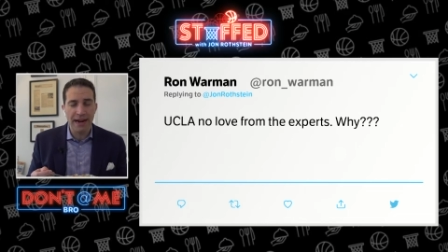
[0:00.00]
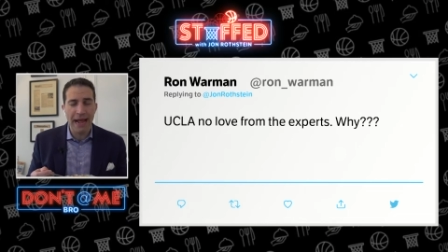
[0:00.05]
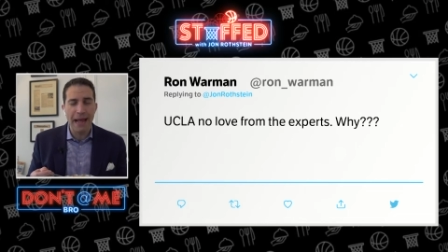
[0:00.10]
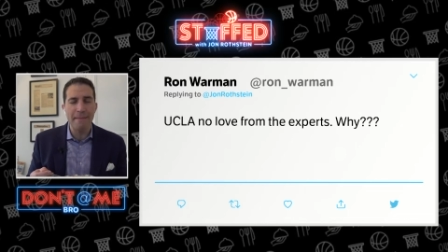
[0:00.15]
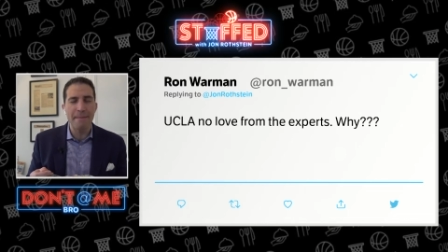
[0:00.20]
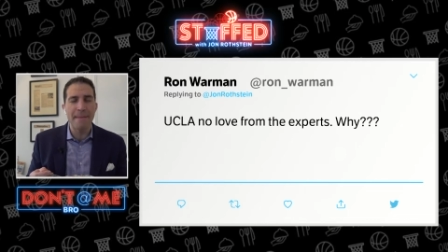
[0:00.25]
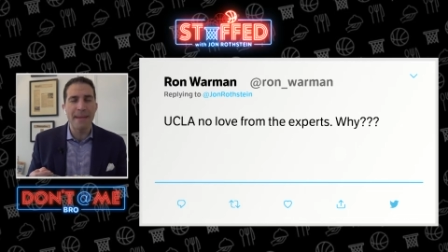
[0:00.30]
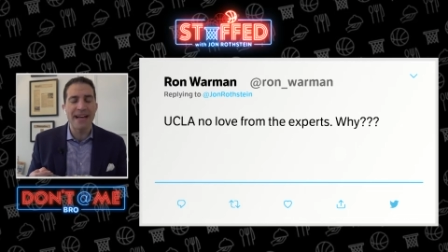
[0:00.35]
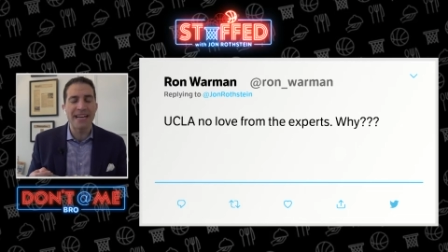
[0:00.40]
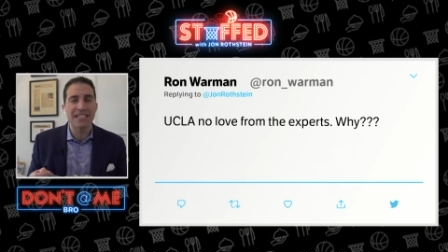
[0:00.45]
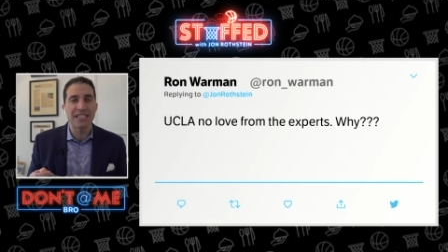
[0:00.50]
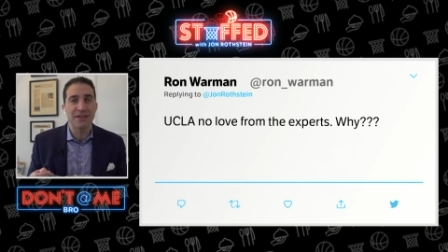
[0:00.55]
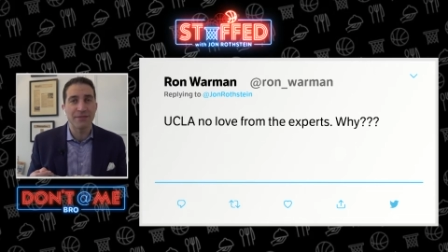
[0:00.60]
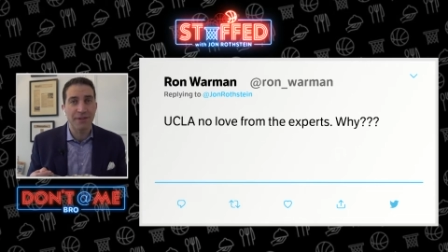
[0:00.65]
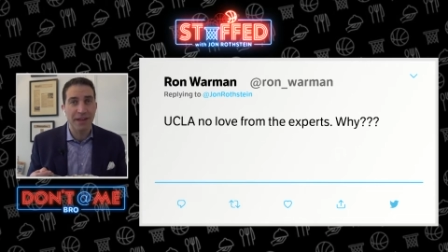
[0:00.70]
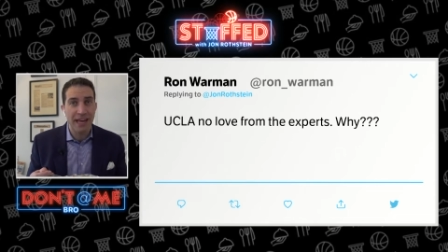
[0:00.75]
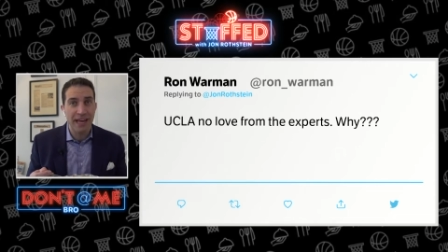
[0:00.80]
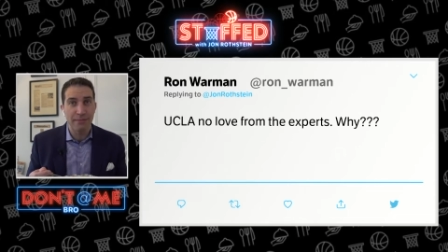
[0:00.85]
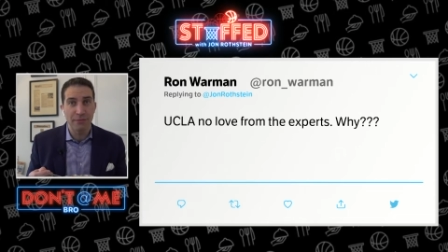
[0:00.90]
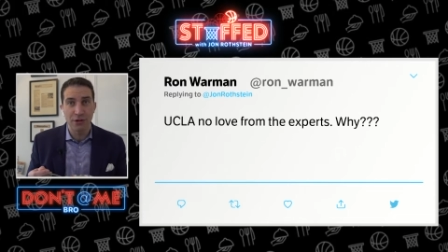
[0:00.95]
A massive
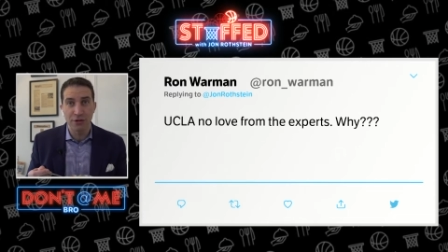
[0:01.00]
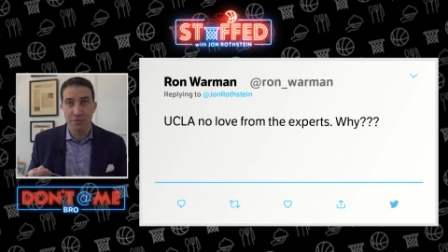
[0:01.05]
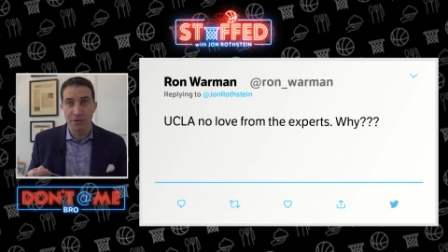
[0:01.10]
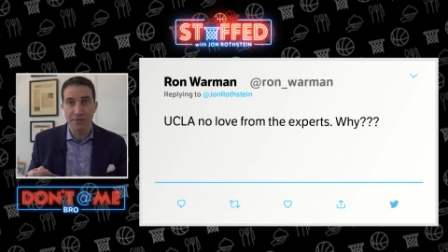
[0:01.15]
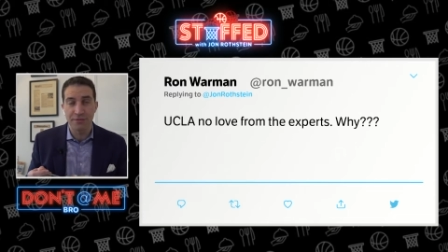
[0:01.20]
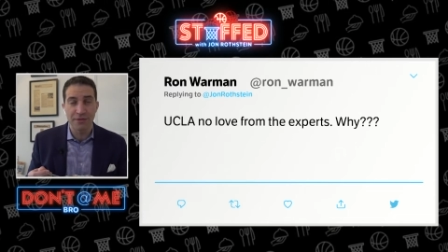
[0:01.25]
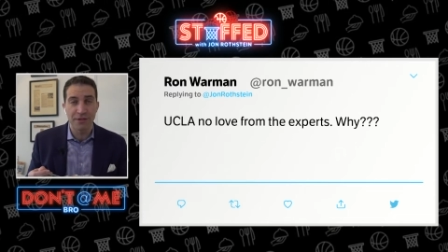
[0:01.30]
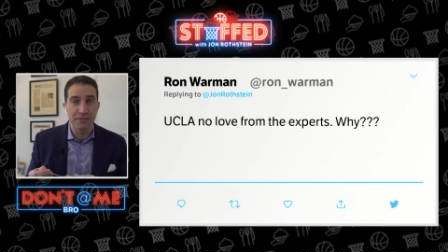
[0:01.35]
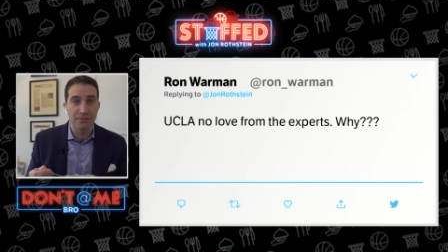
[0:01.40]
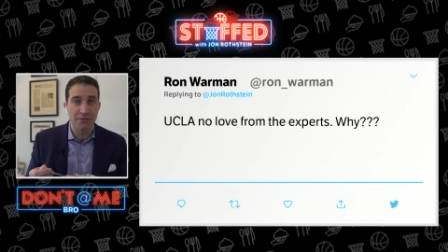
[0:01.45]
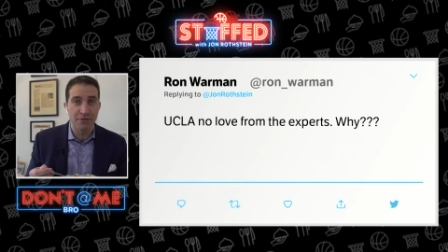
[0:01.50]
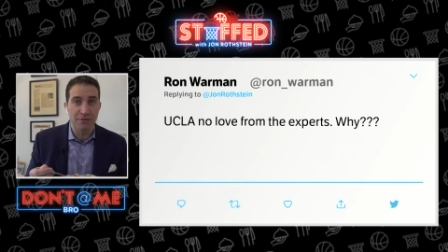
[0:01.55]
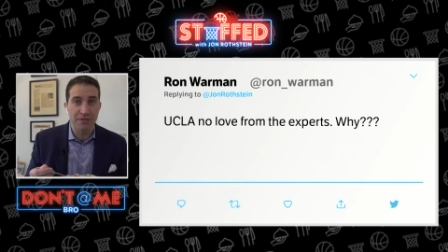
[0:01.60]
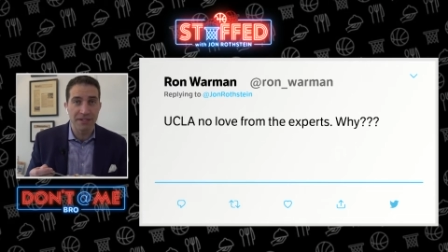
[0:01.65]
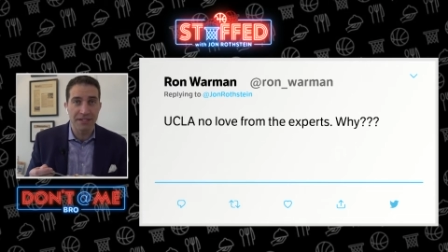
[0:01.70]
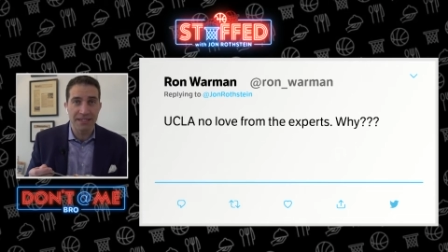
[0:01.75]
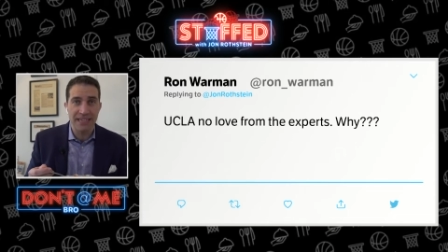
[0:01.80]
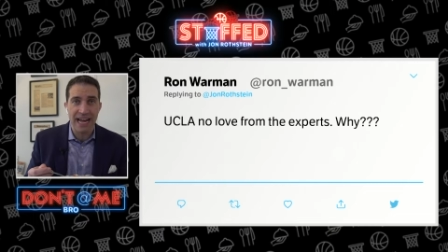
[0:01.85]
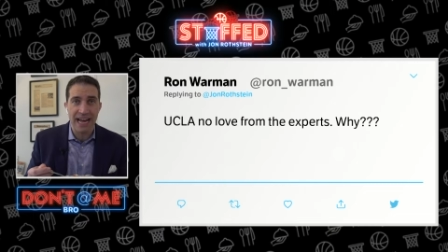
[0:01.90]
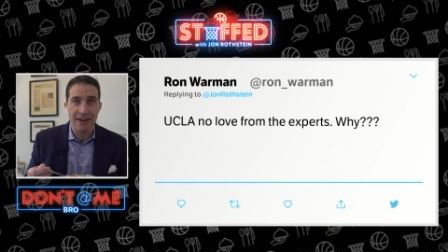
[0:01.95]
game looming for the Bruins
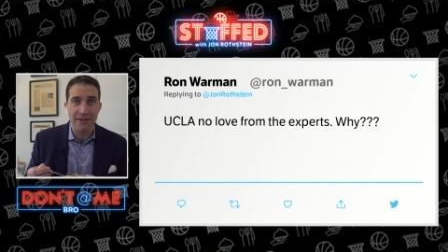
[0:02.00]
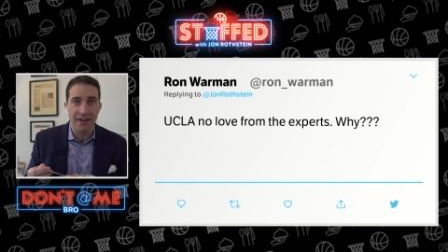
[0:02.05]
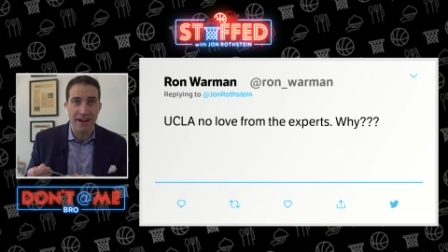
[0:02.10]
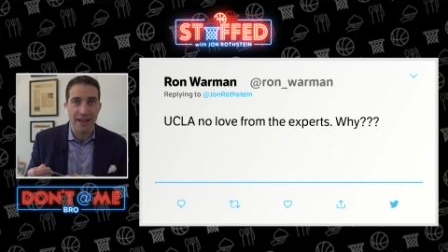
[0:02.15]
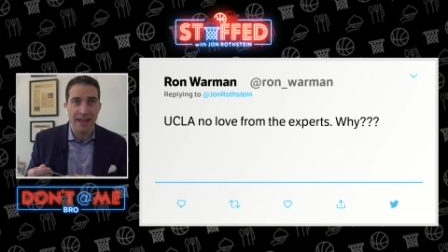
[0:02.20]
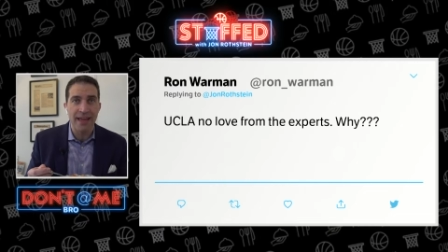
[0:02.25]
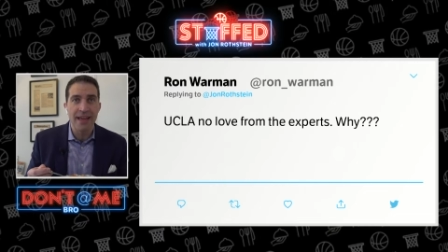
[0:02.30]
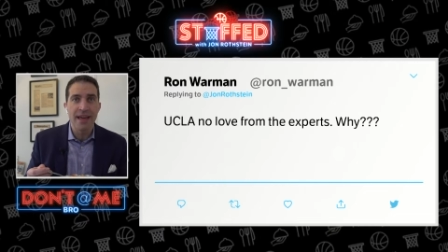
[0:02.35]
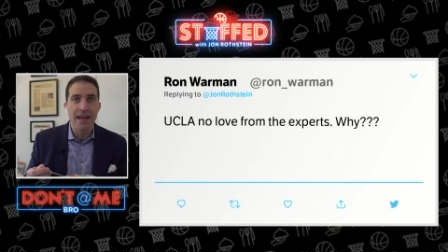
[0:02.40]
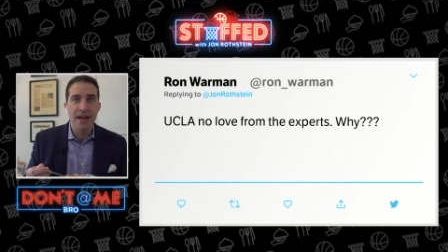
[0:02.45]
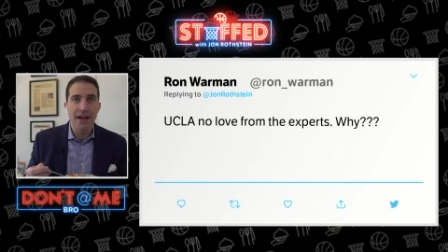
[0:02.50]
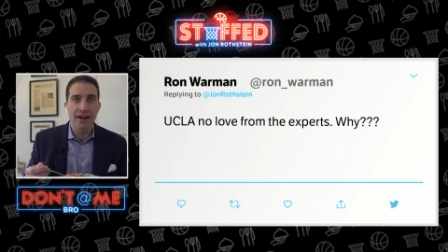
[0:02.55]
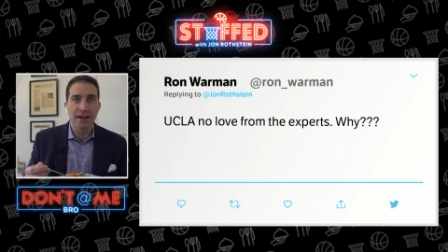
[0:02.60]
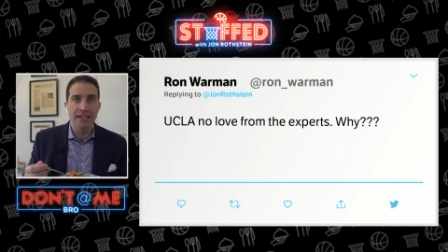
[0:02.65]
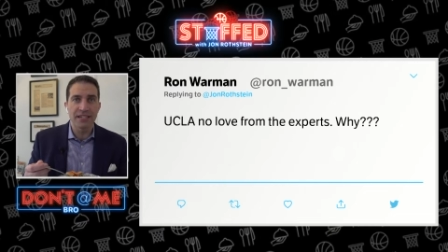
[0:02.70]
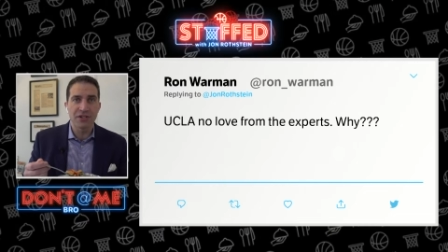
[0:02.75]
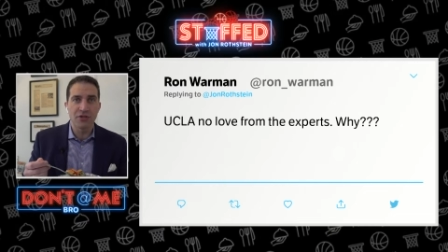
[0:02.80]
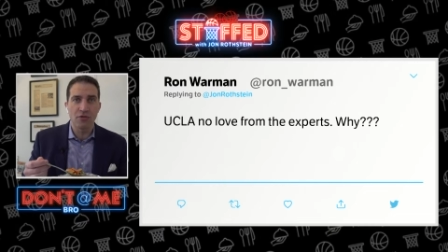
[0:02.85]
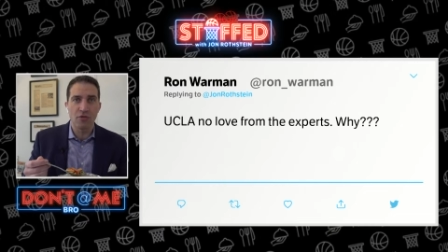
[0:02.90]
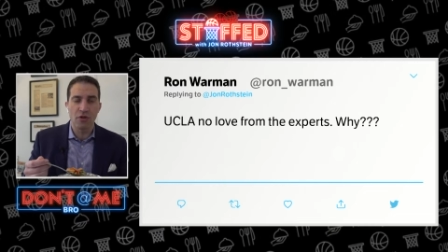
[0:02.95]
Saturday
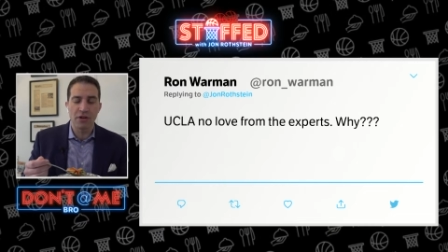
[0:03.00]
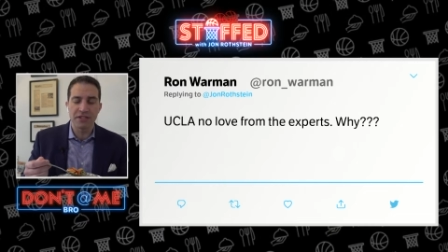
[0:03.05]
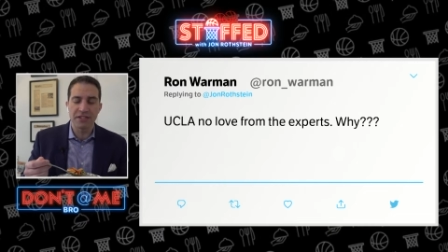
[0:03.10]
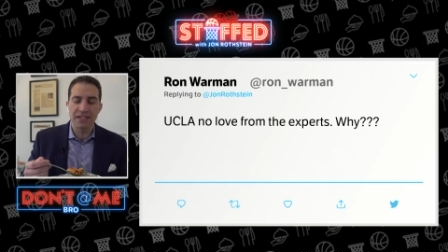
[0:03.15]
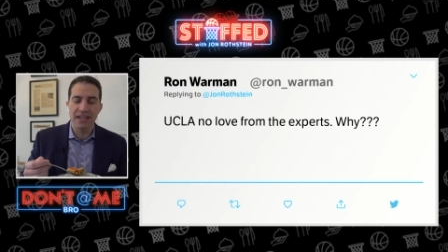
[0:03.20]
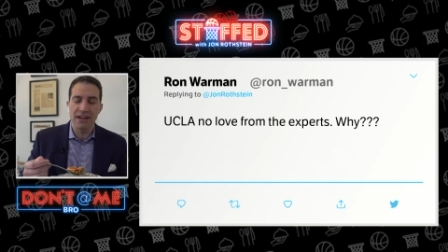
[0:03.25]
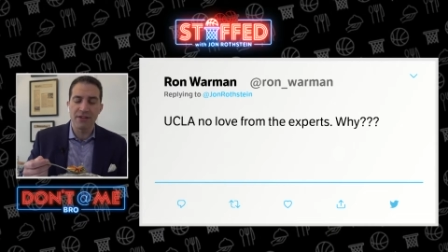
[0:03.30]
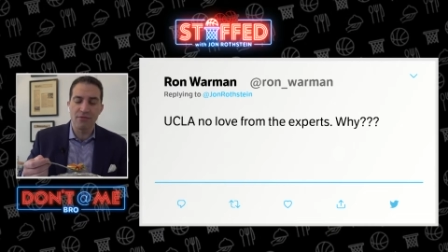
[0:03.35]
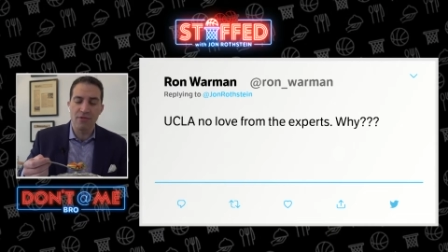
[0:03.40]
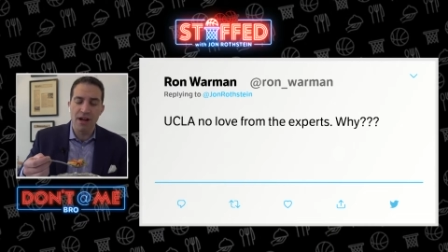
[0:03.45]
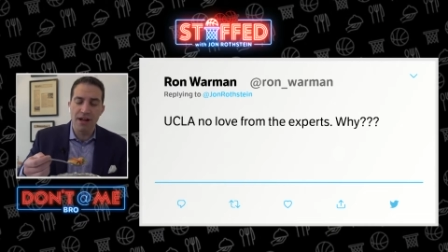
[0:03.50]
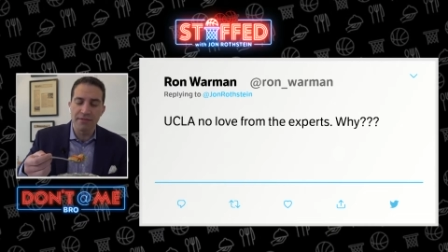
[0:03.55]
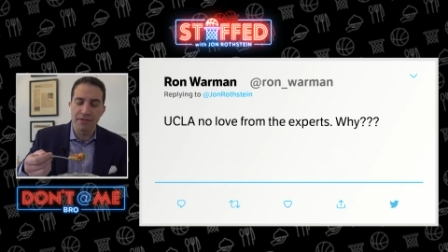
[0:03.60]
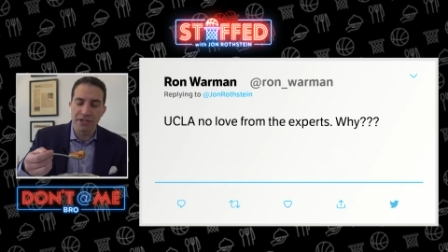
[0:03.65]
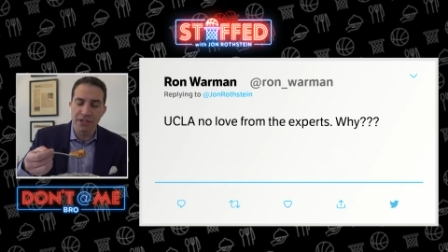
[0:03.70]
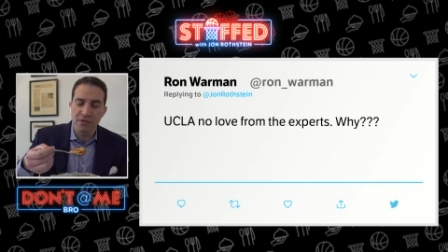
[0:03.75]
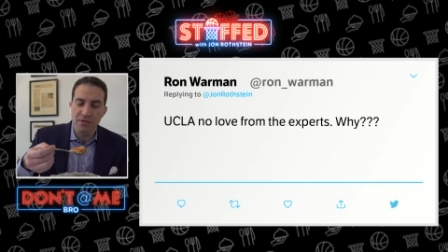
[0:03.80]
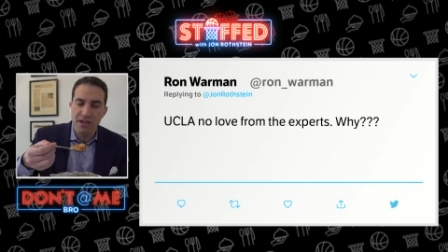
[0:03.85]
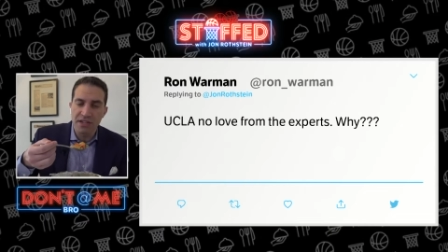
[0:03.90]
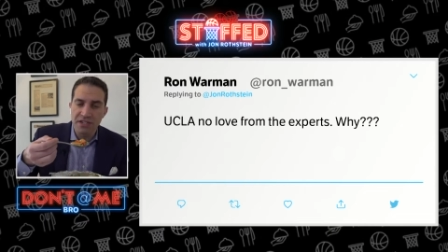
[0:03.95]
against crosstown rival
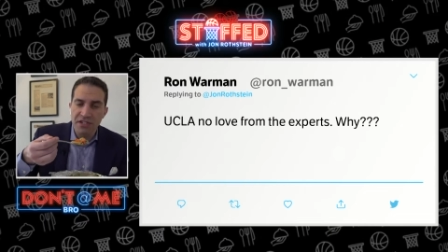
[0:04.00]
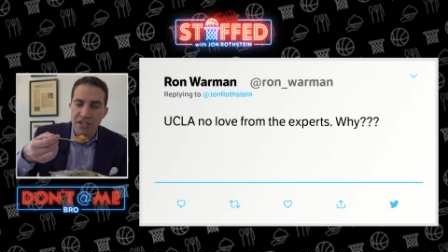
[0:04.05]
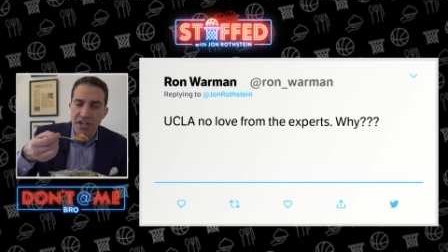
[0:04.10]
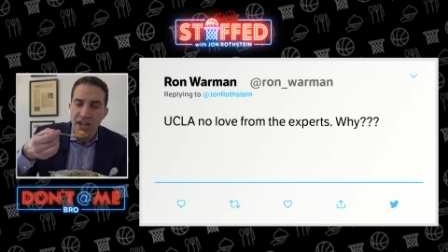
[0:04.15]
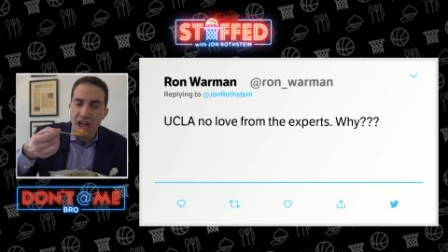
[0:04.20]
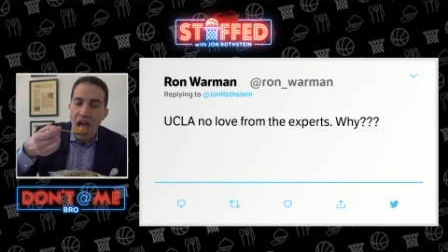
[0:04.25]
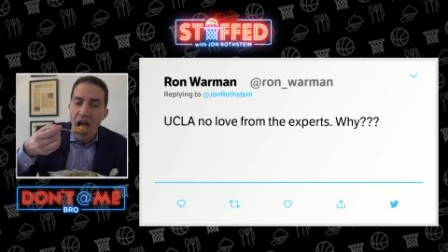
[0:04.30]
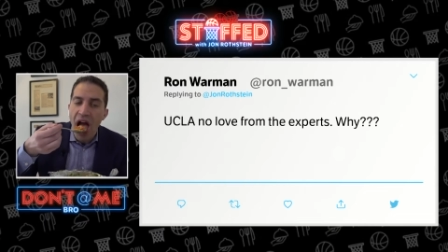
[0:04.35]
USC.